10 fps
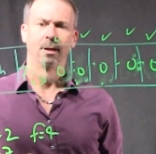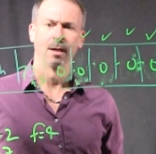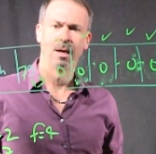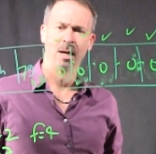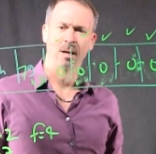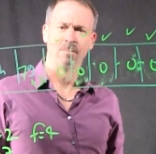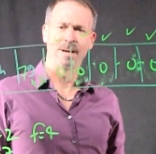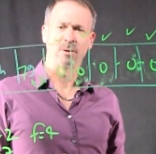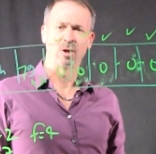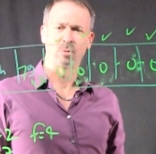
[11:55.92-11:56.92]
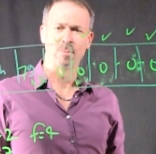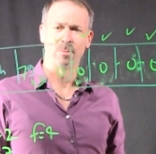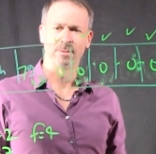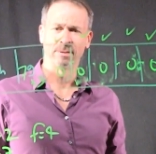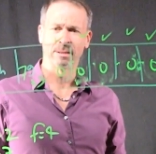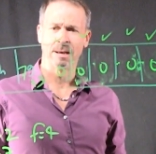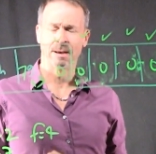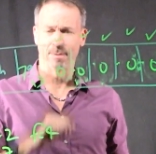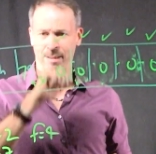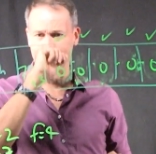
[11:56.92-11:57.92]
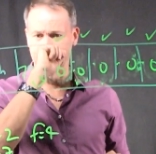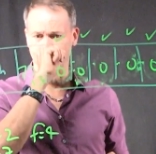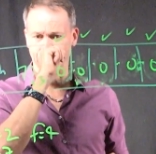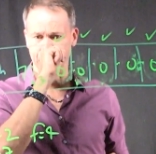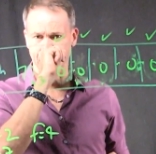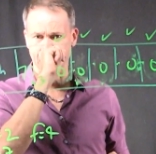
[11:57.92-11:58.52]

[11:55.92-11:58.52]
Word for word: Oh my gosh, what multiples um, am I thinking of here?